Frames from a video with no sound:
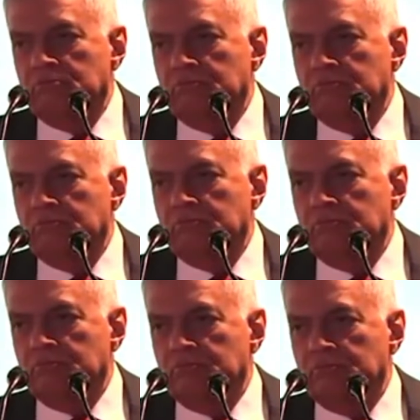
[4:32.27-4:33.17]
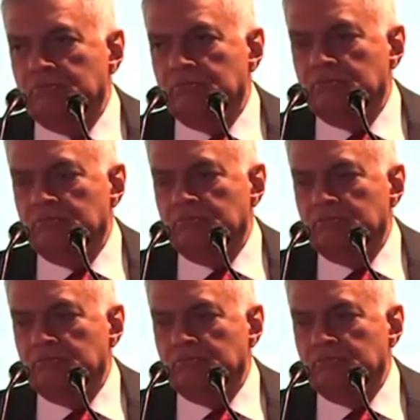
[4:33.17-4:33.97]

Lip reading: [no speech]